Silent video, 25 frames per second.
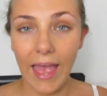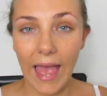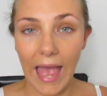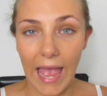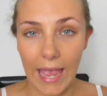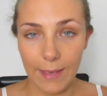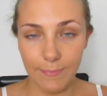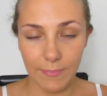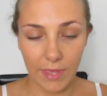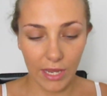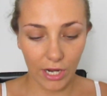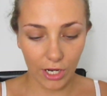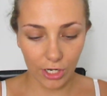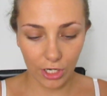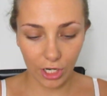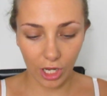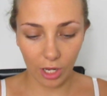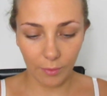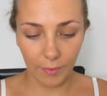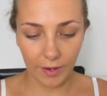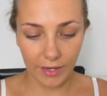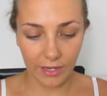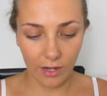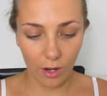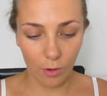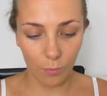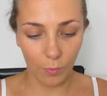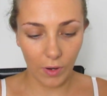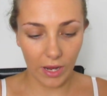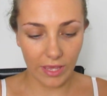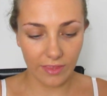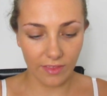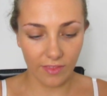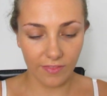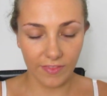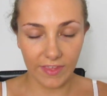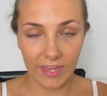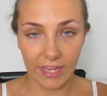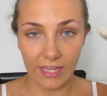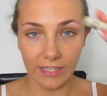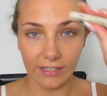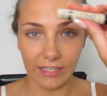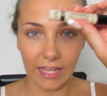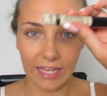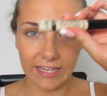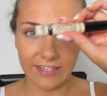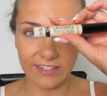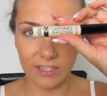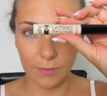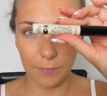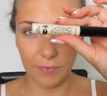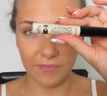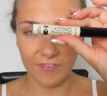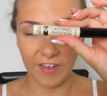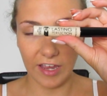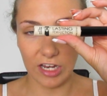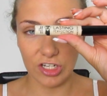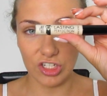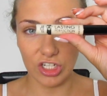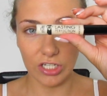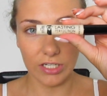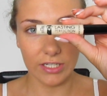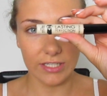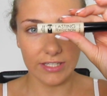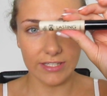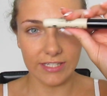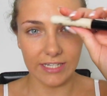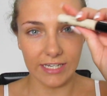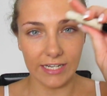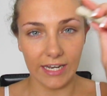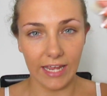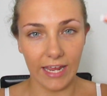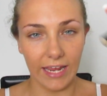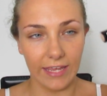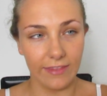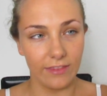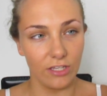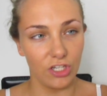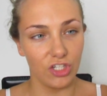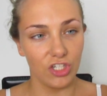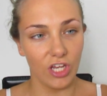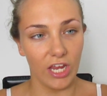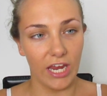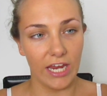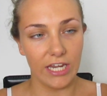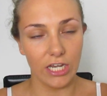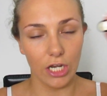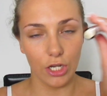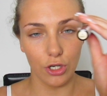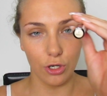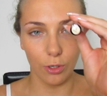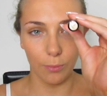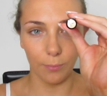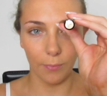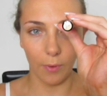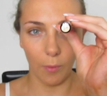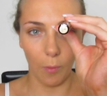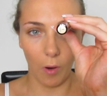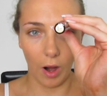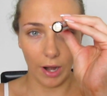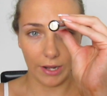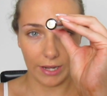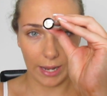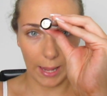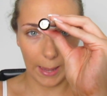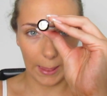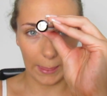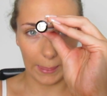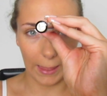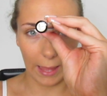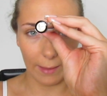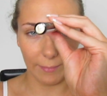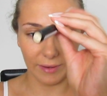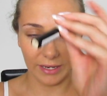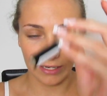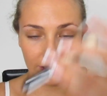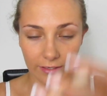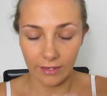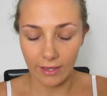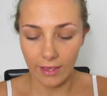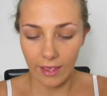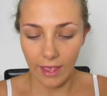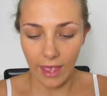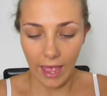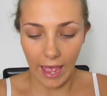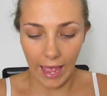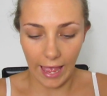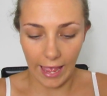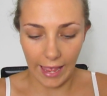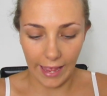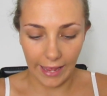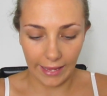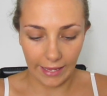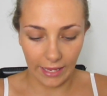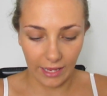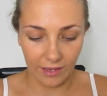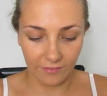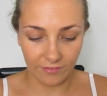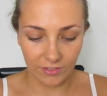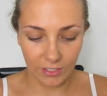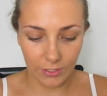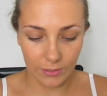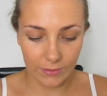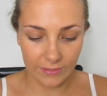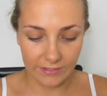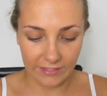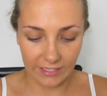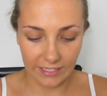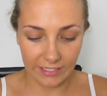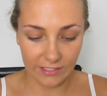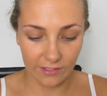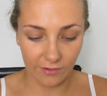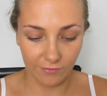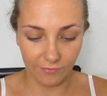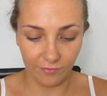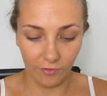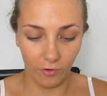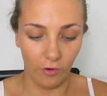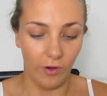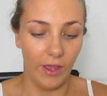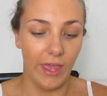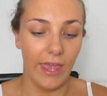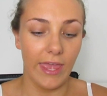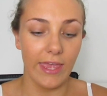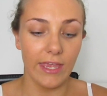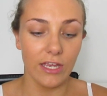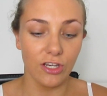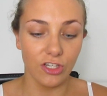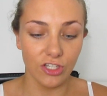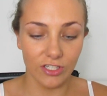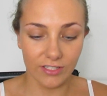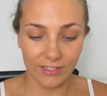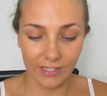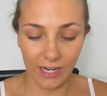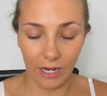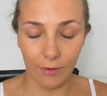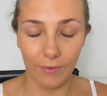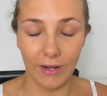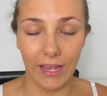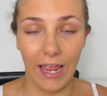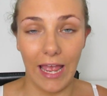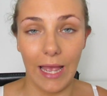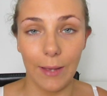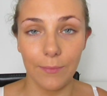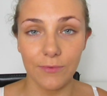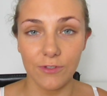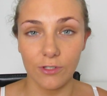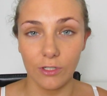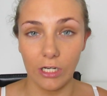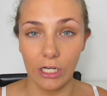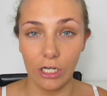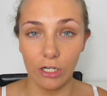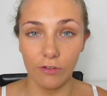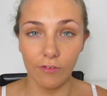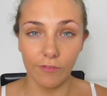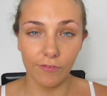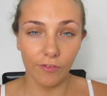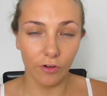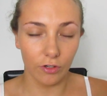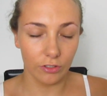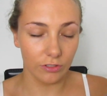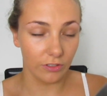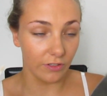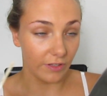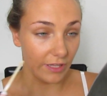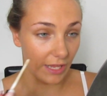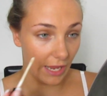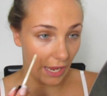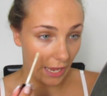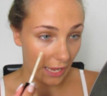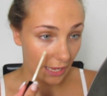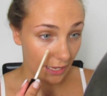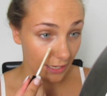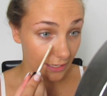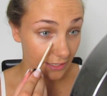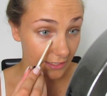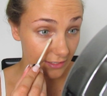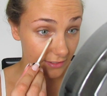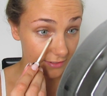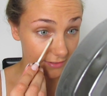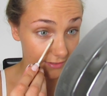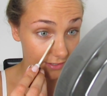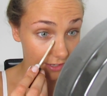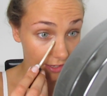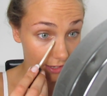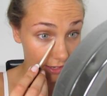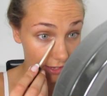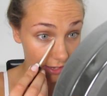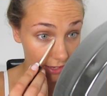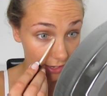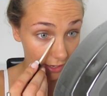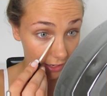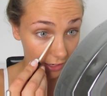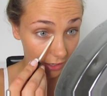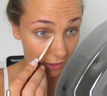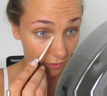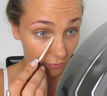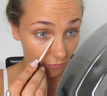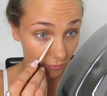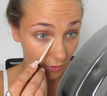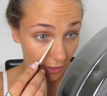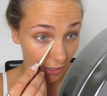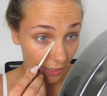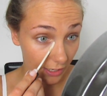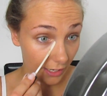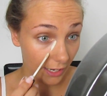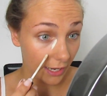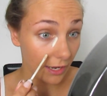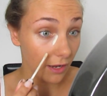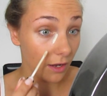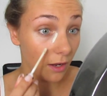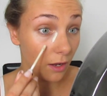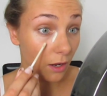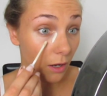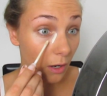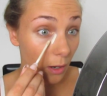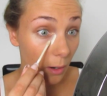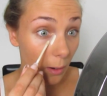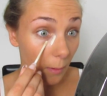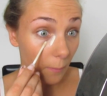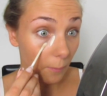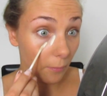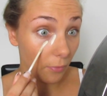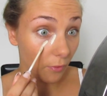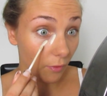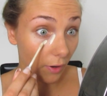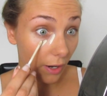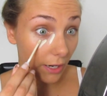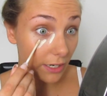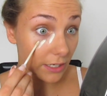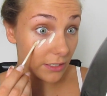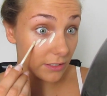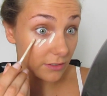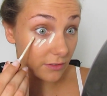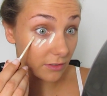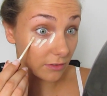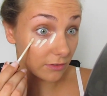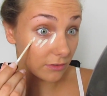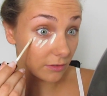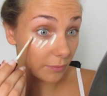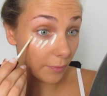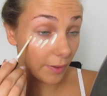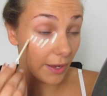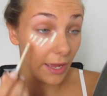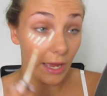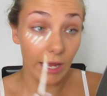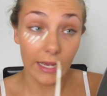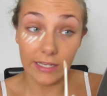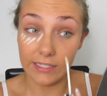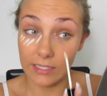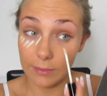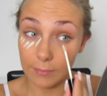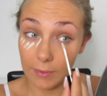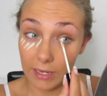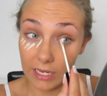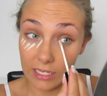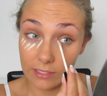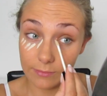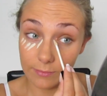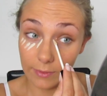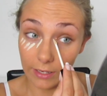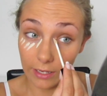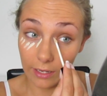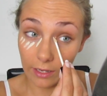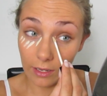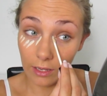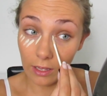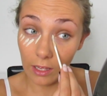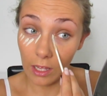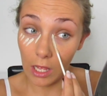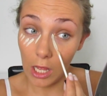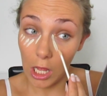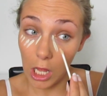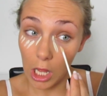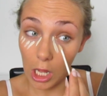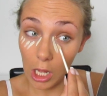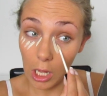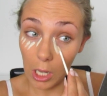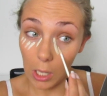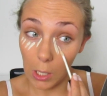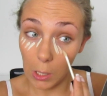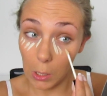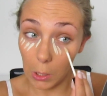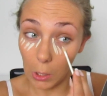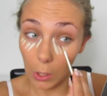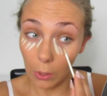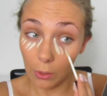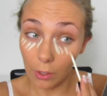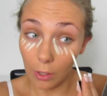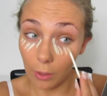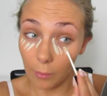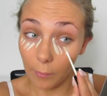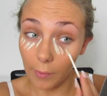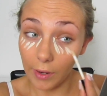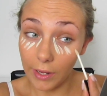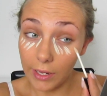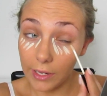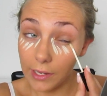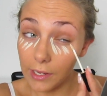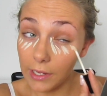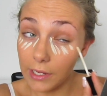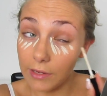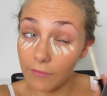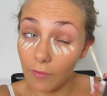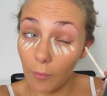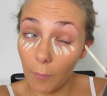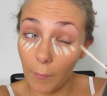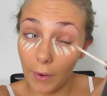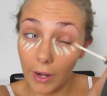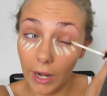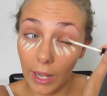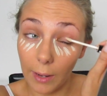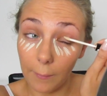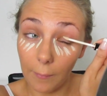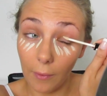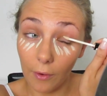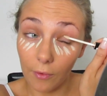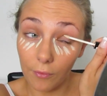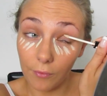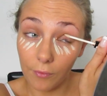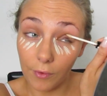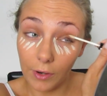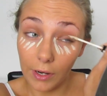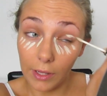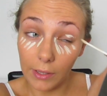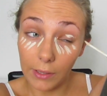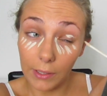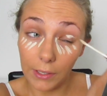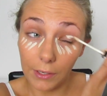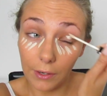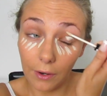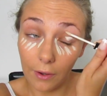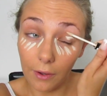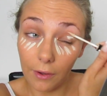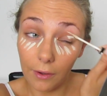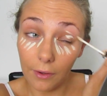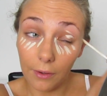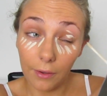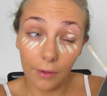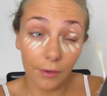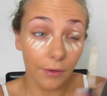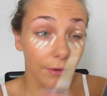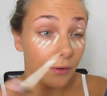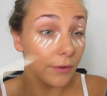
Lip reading: I'm then going to go in with the Last Imperfection concealer in the shade number 1 Lemon. I have used this for ages now and I absolutely love it for under the eyes. It really brightens under my eyes and makes me look awake even when I'm really not.